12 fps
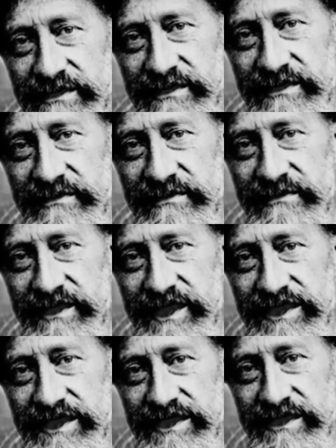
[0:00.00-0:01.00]
of the
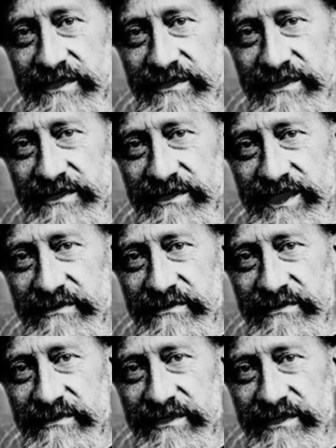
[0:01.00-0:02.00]
noble
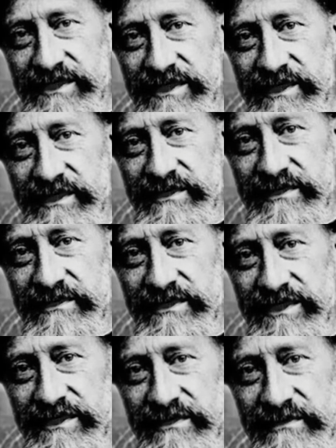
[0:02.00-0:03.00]
families of
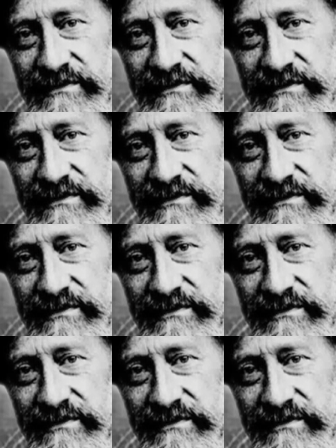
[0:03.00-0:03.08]
France.